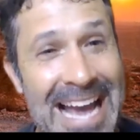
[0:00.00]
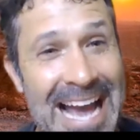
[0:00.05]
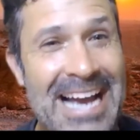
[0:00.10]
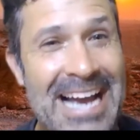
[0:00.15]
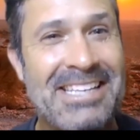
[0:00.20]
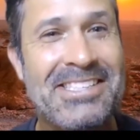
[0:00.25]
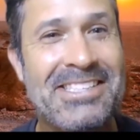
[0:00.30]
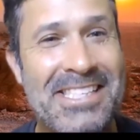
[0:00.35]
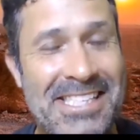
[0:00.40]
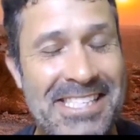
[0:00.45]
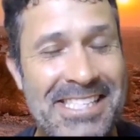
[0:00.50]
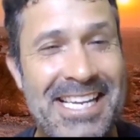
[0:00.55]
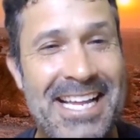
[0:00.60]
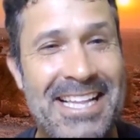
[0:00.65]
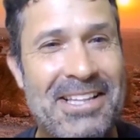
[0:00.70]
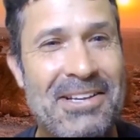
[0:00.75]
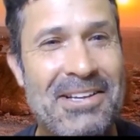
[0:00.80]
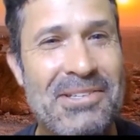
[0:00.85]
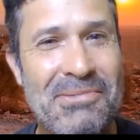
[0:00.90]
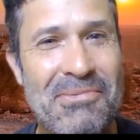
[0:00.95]
He actually
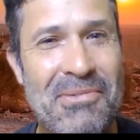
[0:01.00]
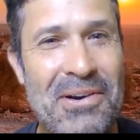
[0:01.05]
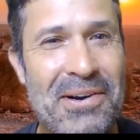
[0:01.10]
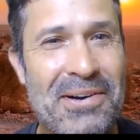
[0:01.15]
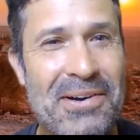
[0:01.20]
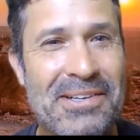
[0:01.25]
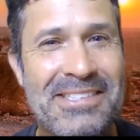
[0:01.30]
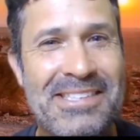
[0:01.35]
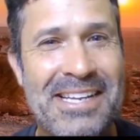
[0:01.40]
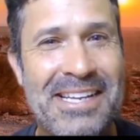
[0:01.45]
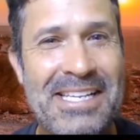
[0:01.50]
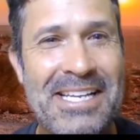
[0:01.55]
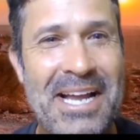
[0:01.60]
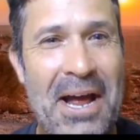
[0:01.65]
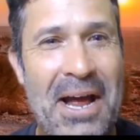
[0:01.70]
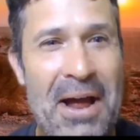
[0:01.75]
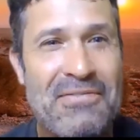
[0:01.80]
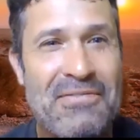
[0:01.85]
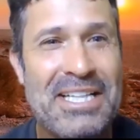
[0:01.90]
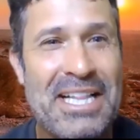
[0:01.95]
said those words,
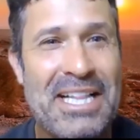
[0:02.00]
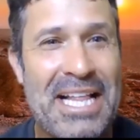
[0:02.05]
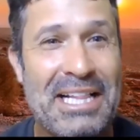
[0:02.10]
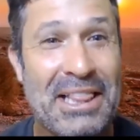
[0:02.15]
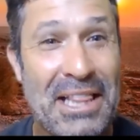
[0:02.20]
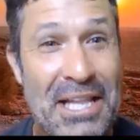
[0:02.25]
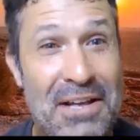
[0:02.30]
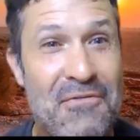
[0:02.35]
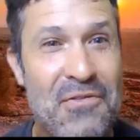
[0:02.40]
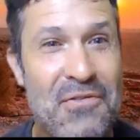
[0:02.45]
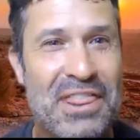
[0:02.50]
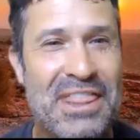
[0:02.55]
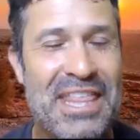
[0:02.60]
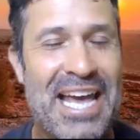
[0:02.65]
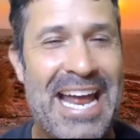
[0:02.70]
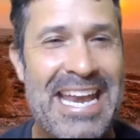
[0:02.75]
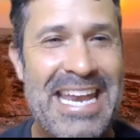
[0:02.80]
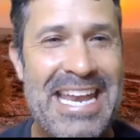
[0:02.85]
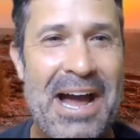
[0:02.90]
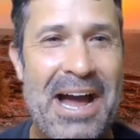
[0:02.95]
and I have to like live
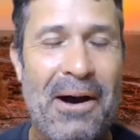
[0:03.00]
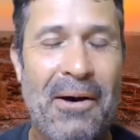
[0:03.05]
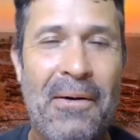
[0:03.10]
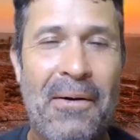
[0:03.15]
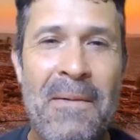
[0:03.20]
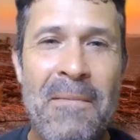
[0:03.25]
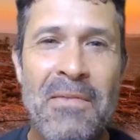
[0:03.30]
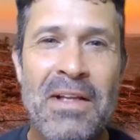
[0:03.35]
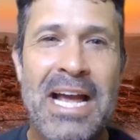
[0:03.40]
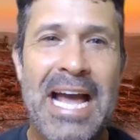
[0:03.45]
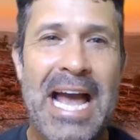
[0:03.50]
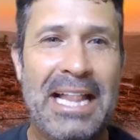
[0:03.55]
with that now.